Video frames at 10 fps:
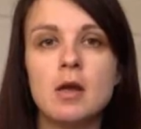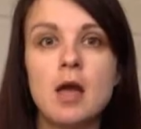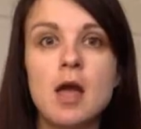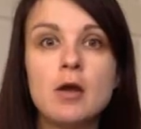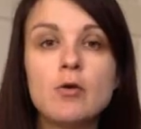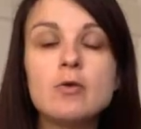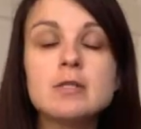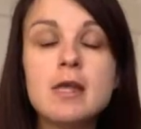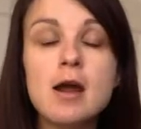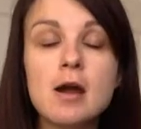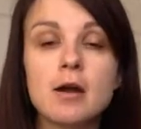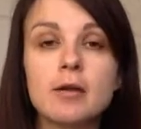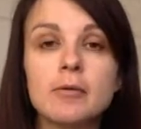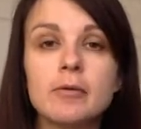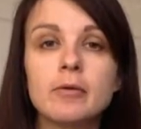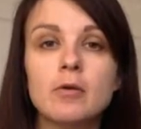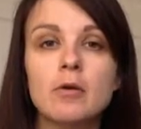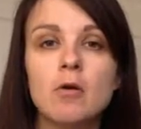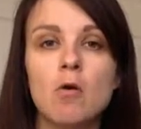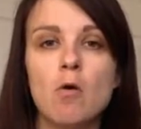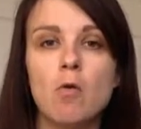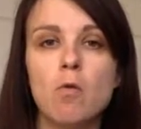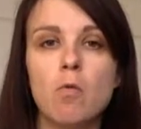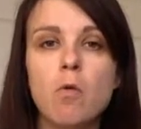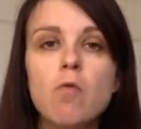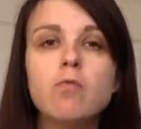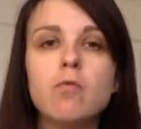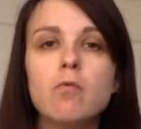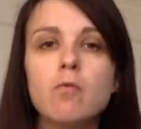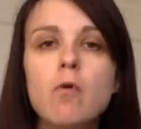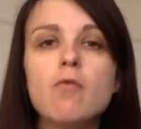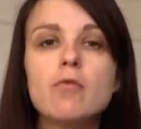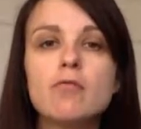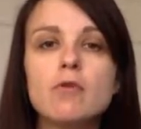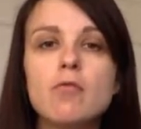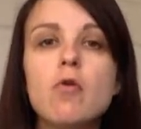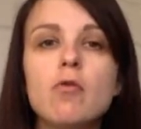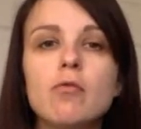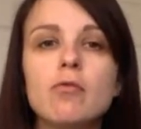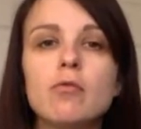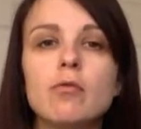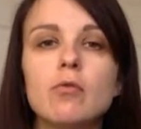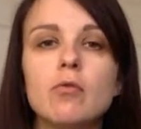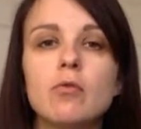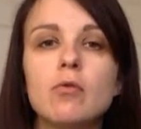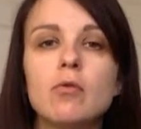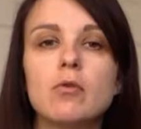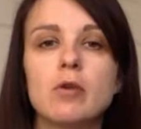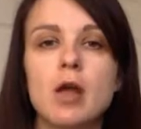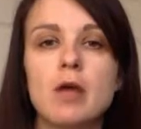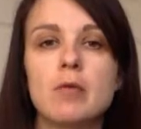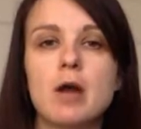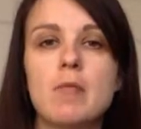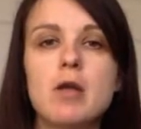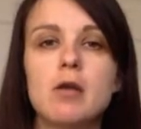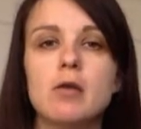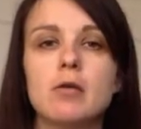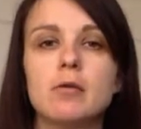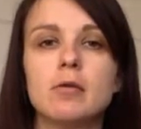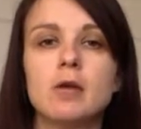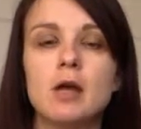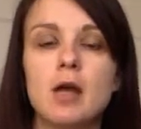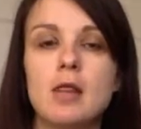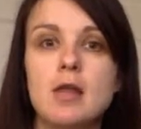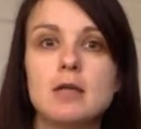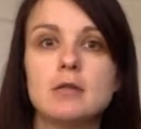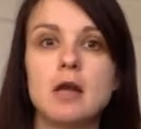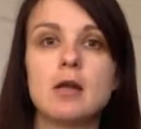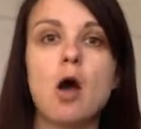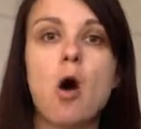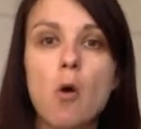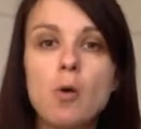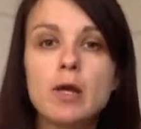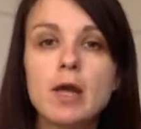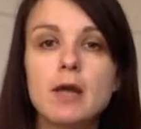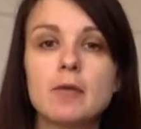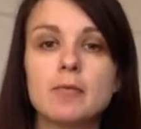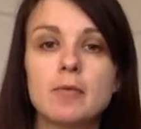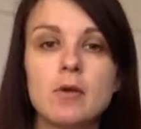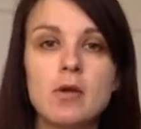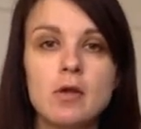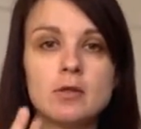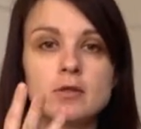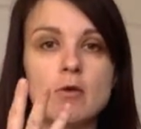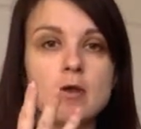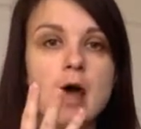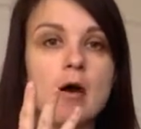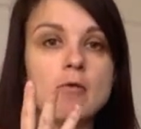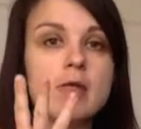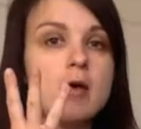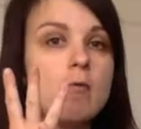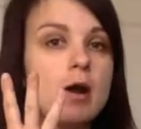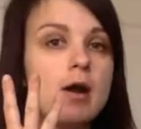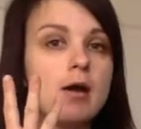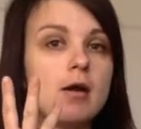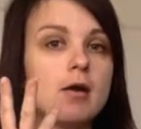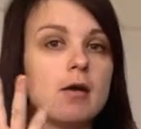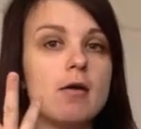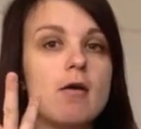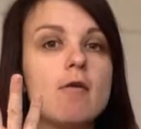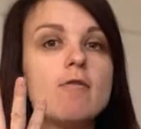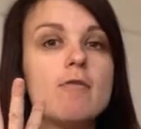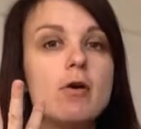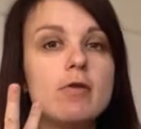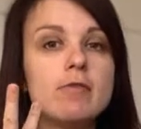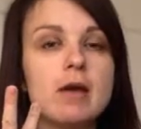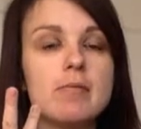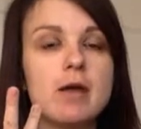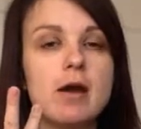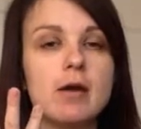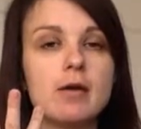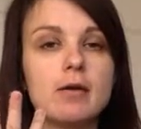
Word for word: And who is there? Woof, woof, the wolf. Can I come in? And they said, Okay. So now there were four of them there.